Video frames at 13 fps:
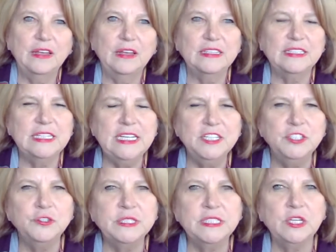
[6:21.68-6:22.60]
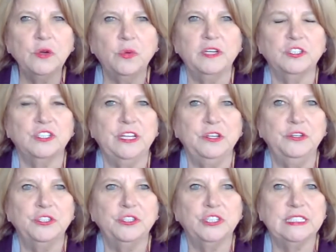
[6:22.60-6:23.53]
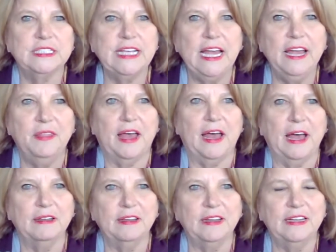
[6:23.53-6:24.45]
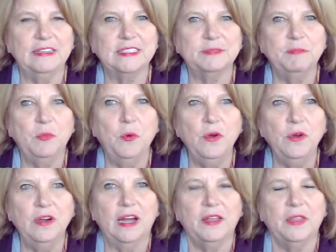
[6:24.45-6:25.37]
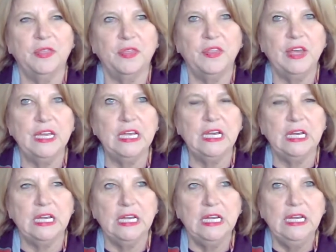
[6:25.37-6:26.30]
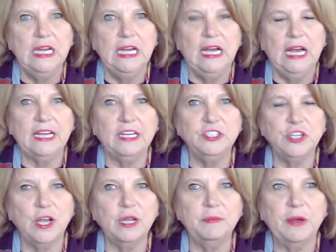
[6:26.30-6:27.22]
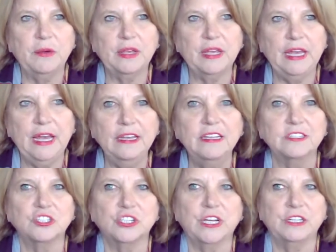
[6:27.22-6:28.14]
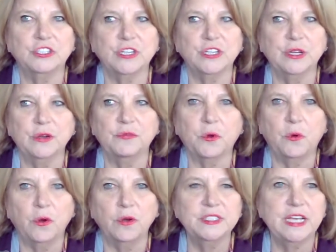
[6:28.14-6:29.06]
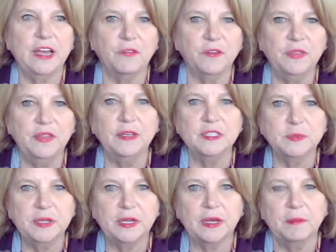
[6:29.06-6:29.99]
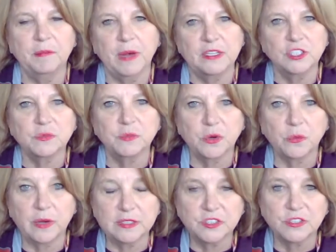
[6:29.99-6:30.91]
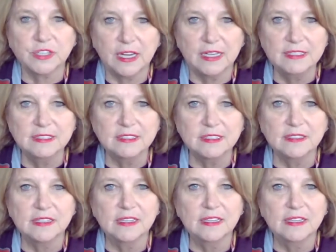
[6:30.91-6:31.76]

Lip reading: it's an interesting question that you should say that. And it's more, I think, I can talk about Kenya changing. Of course, everything has become much more westernized.